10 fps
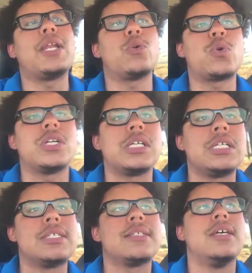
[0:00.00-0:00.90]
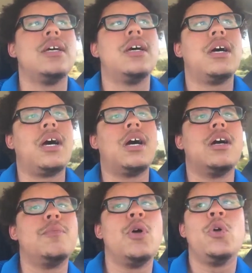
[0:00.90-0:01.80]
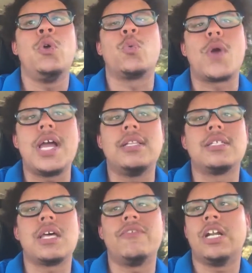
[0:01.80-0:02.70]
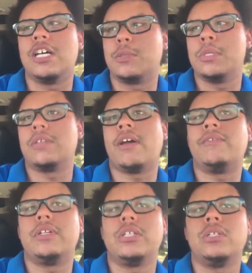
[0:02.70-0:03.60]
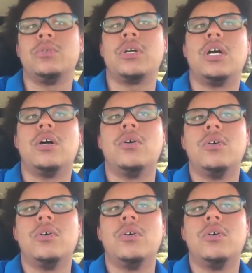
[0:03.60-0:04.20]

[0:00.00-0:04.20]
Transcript: minorities um, who read The Seven Husbands of Evelyn Hugo